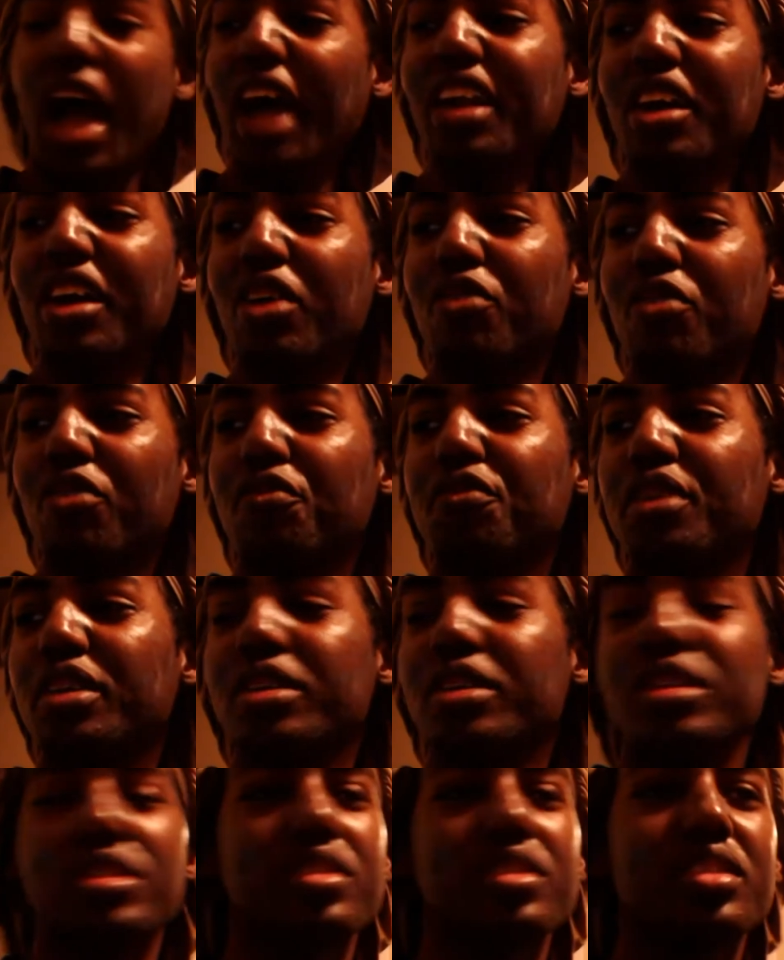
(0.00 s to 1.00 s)
I don't
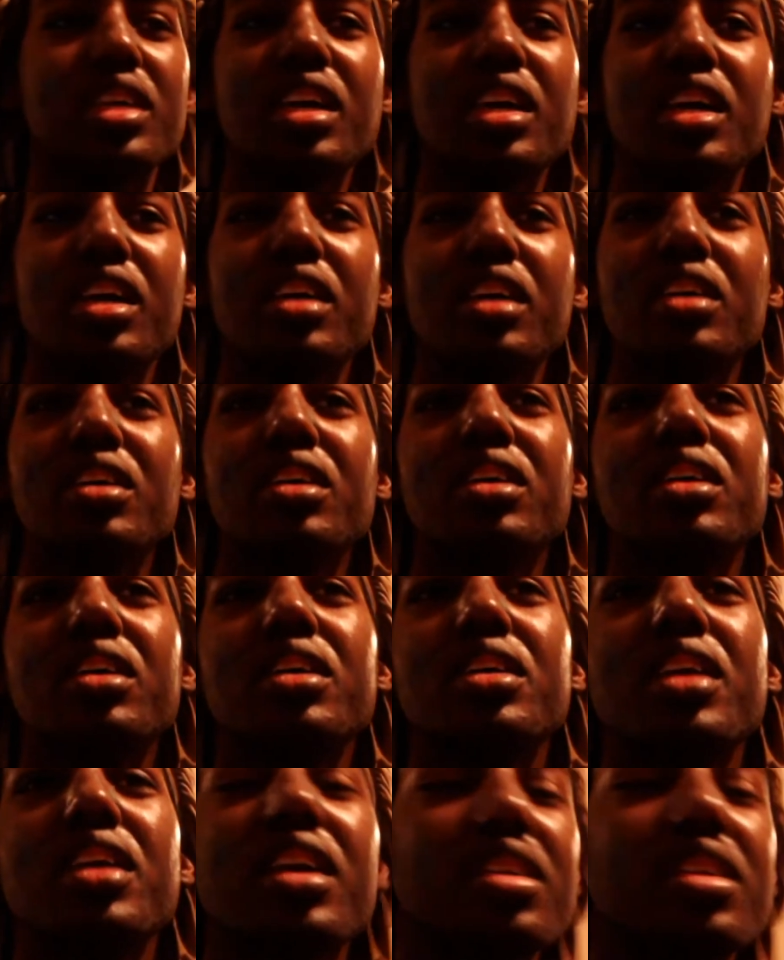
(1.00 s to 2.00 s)
feel the sting
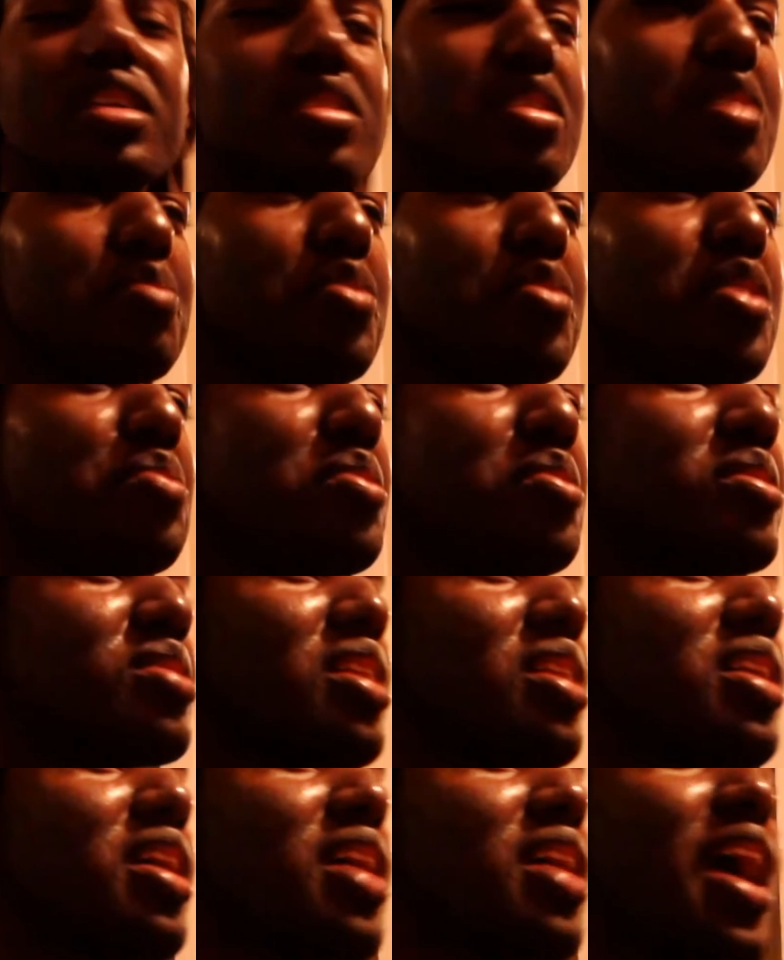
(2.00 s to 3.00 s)
that some people
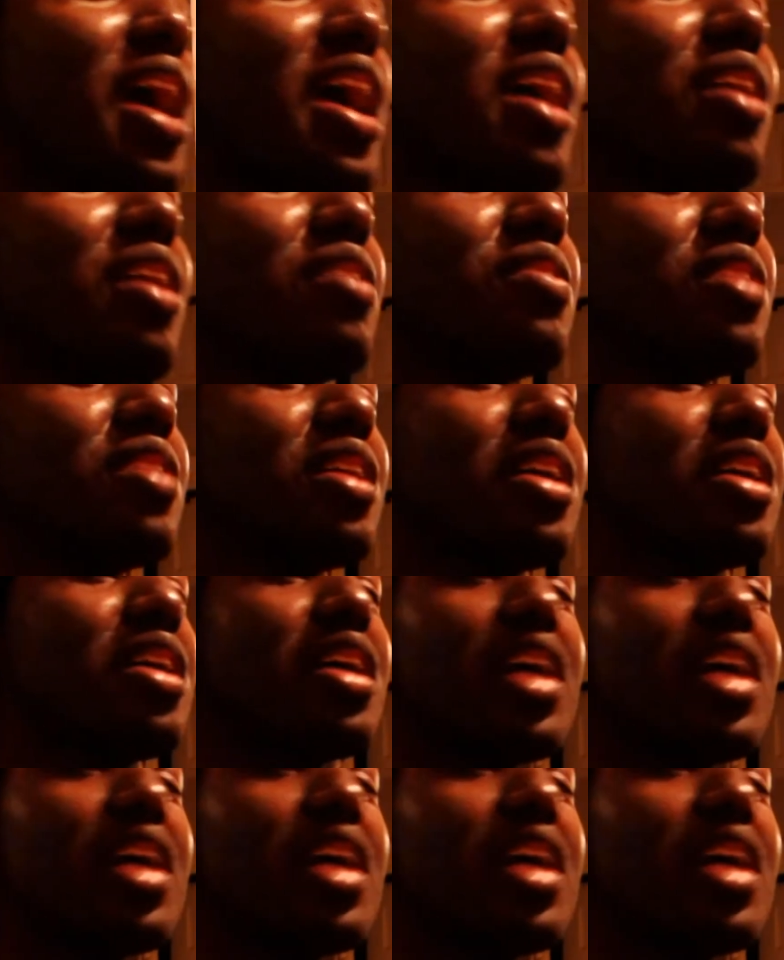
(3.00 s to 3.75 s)
say they have.